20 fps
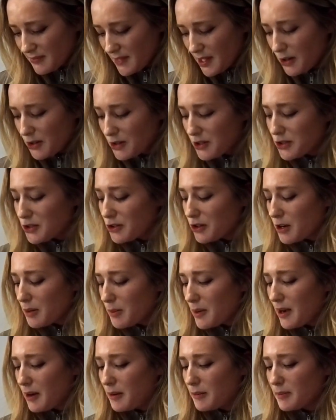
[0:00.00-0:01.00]
going to talk
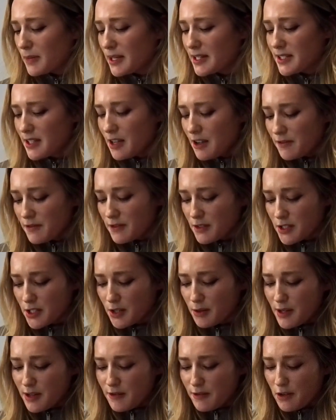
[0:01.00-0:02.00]
about myself,
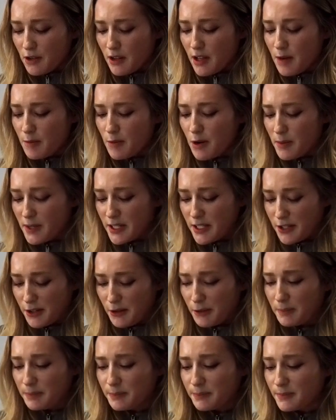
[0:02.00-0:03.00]
So Evil, and what we do.